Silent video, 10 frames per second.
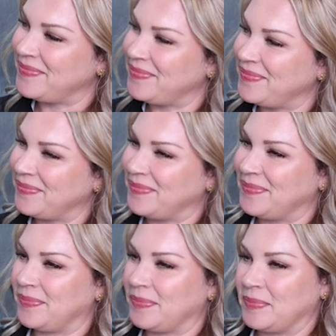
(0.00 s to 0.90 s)

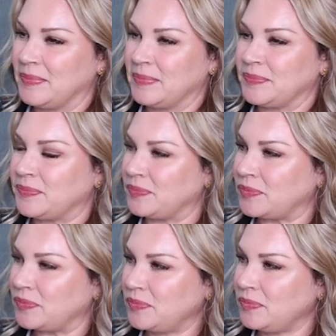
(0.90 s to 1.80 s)

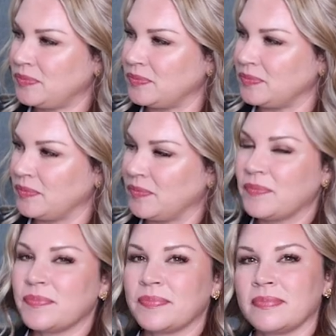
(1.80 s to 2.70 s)

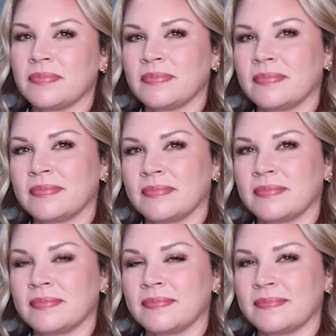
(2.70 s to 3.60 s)

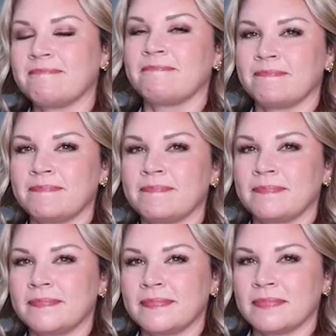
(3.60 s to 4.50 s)

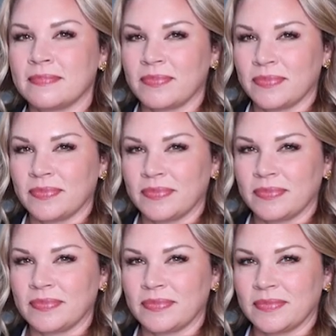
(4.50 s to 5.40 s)

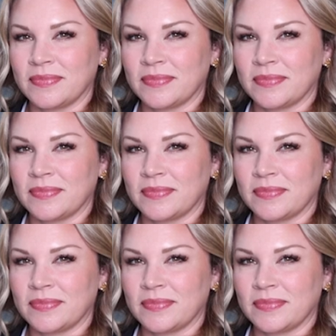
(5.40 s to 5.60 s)
No words are spoken by the person on screen.